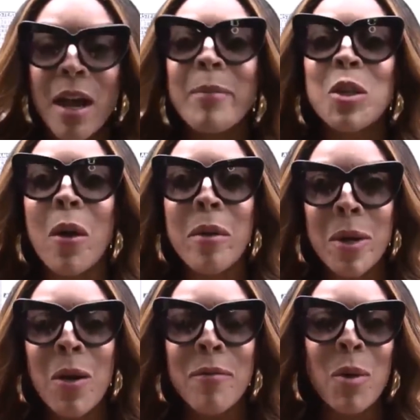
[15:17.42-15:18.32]
I'm sorry
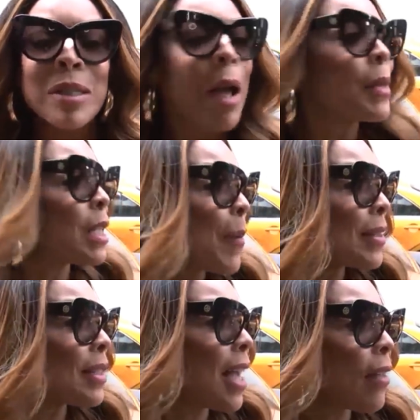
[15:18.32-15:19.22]
we don't have more time to
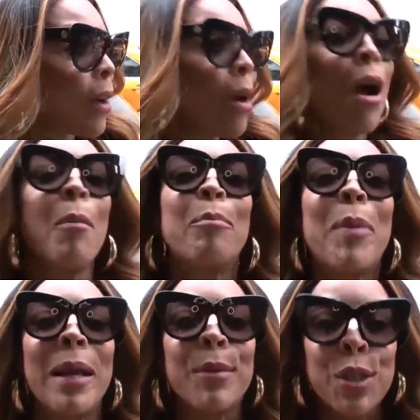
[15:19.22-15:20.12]
spend together
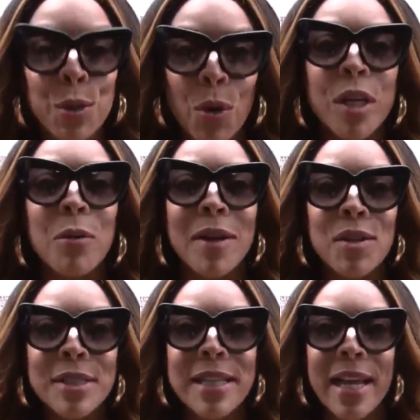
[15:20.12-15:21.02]
but I'm sure you
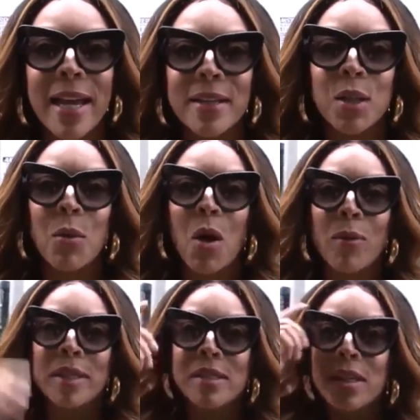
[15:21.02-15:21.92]
understand. You
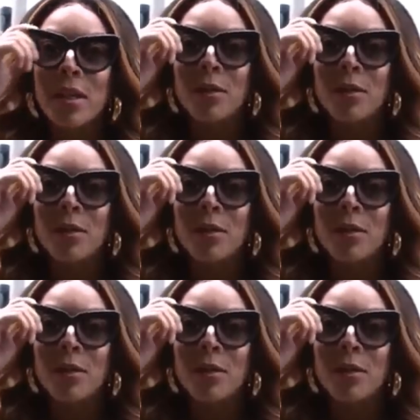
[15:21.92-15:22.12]
always do.